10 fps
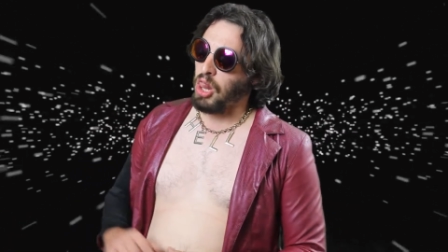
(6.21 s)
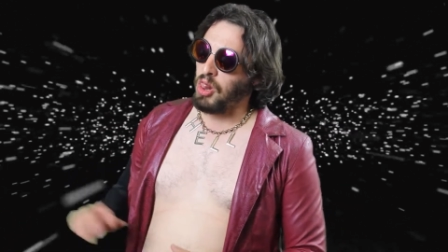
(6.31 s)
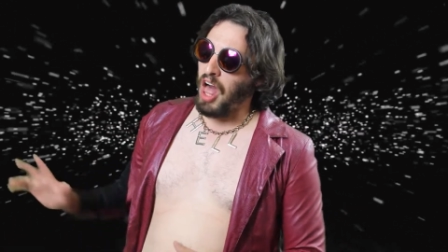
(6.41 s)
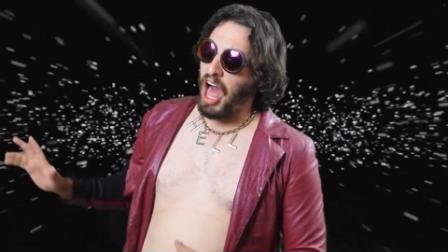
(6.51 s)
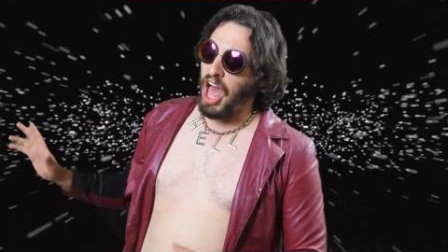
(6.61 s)

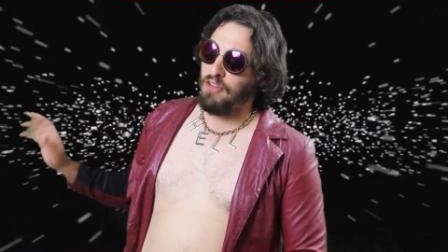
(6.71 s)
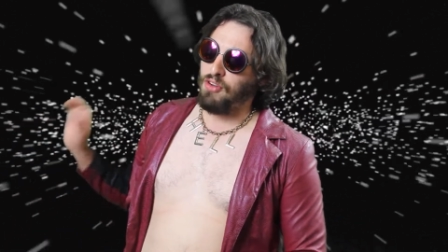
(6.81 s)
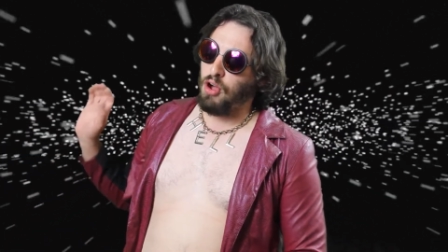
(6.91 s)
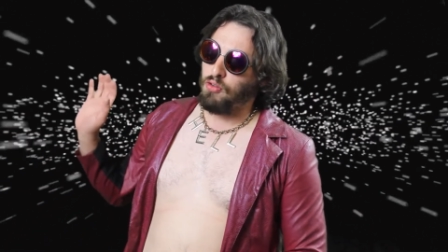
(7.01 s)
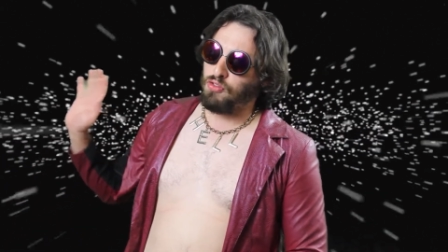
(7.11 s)
live
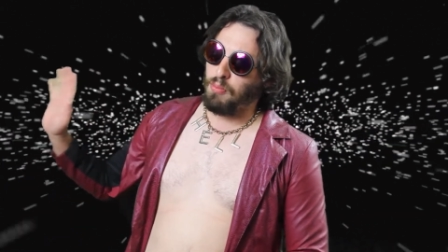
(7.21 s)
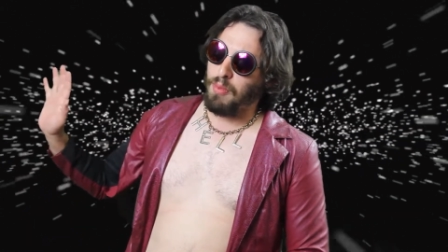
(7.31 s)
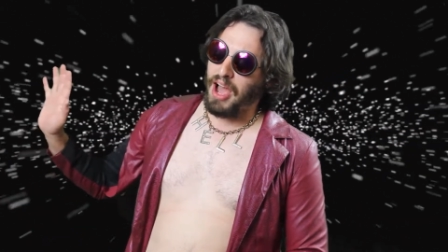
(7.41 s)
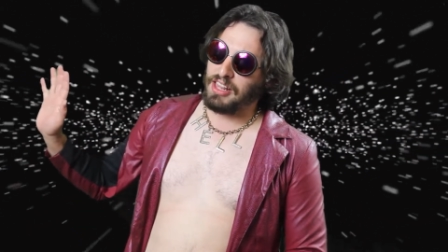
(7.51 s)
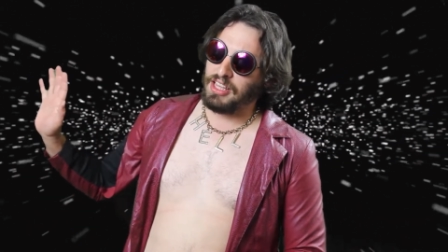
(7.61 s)
from
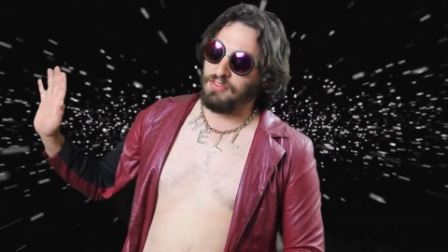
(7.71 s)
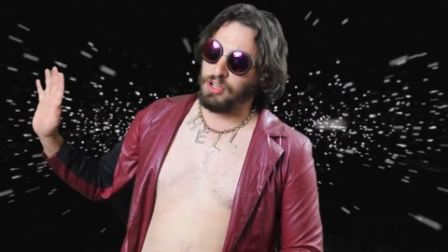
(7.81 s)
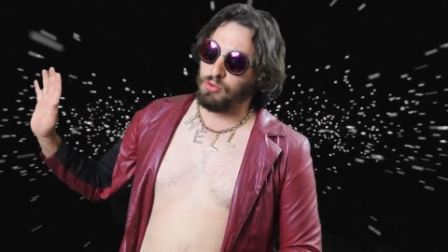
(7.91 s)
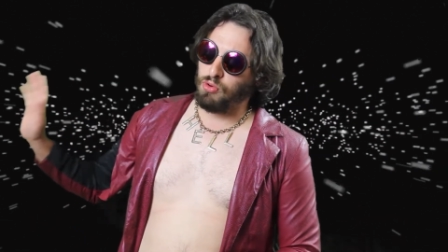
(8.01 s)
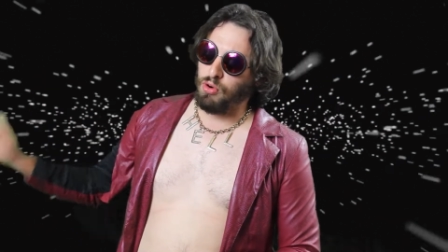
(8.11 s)
my
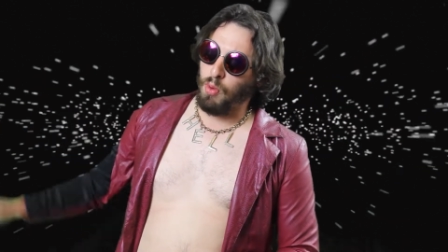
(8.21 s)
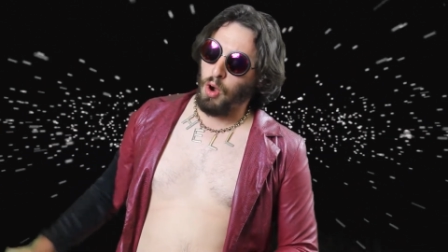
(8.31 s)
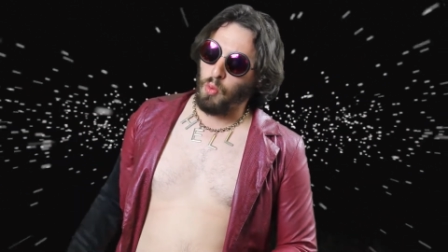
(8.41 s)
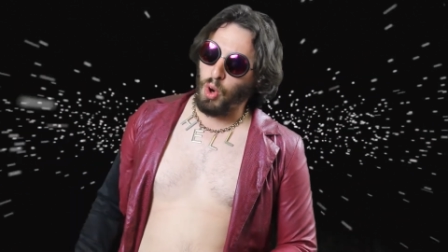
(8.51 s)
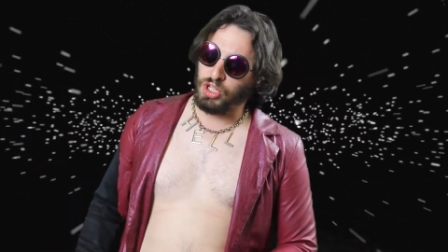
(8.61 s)
living room,
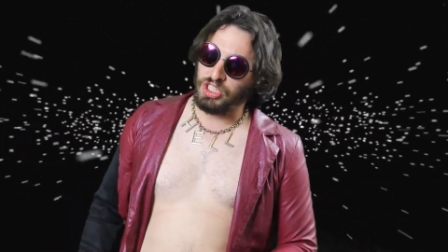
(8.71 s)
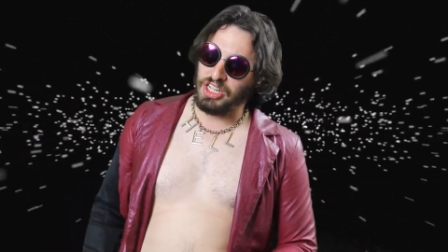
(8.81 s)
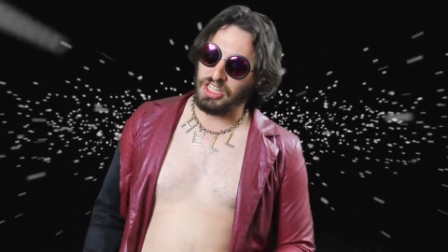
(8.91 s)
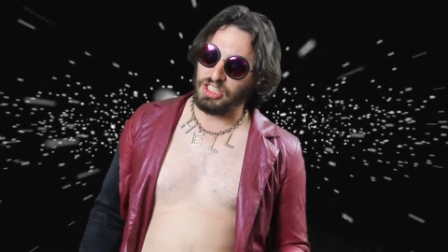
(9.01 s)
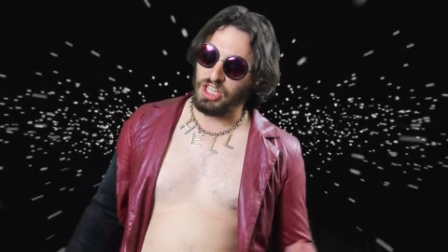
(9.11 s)
which
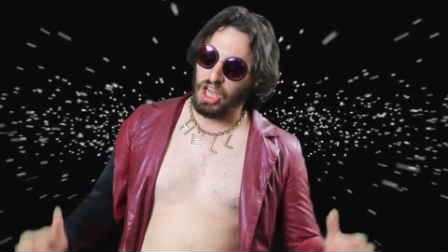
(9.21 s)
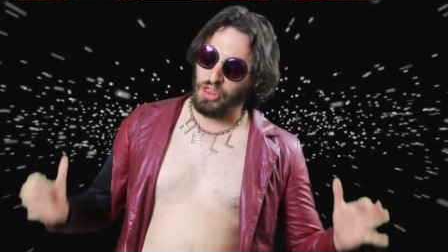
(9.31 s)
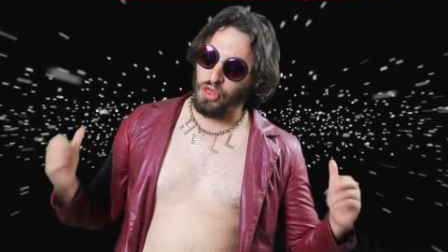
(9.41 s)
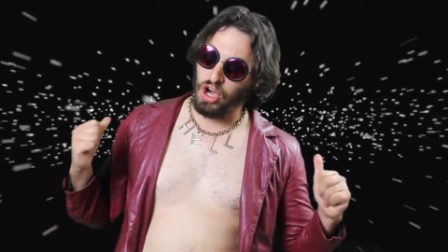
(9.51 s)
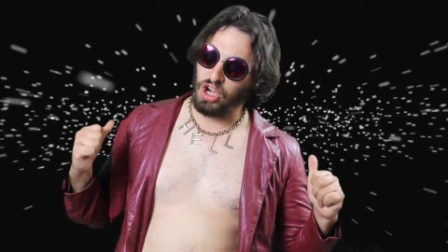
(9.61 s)
is
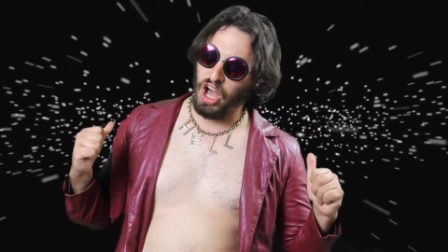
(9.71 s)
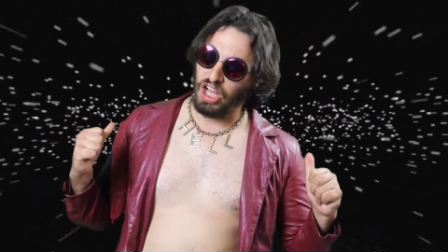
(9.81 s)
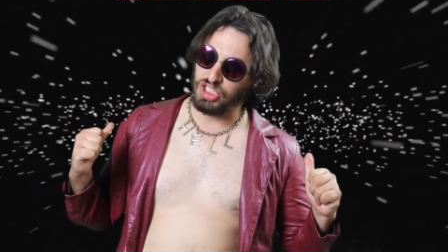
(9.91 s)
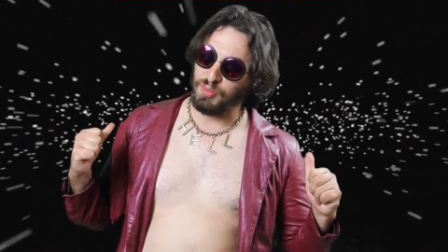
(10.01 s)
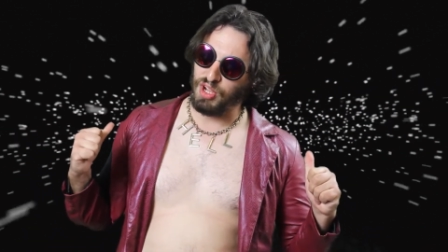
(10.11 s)
the
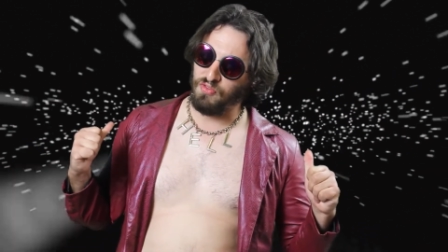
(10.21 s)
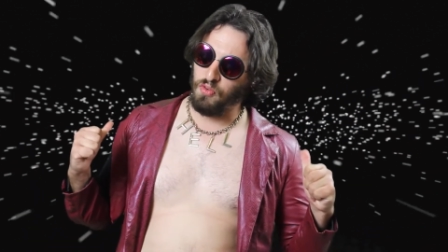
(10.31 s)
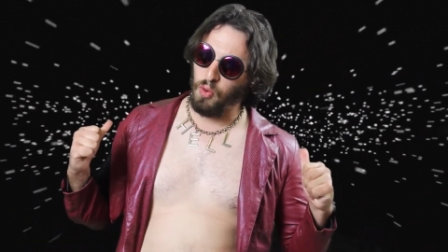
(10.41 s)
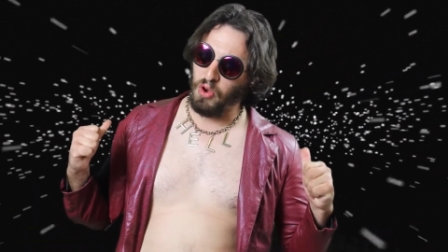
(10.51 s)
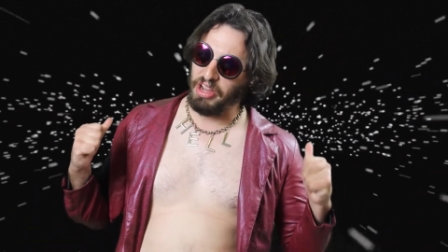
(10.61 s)
Cosmic
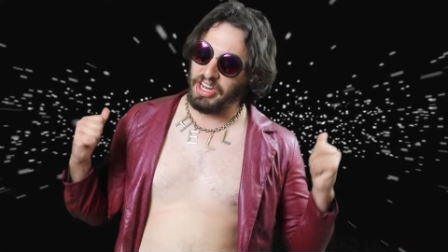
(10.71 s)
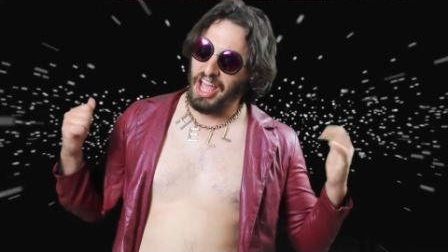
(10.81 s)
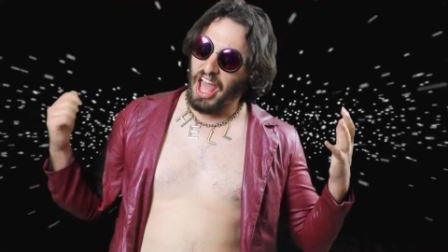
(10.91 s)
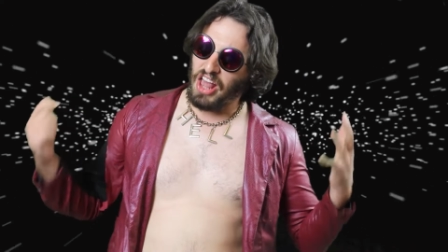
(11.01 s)
Void.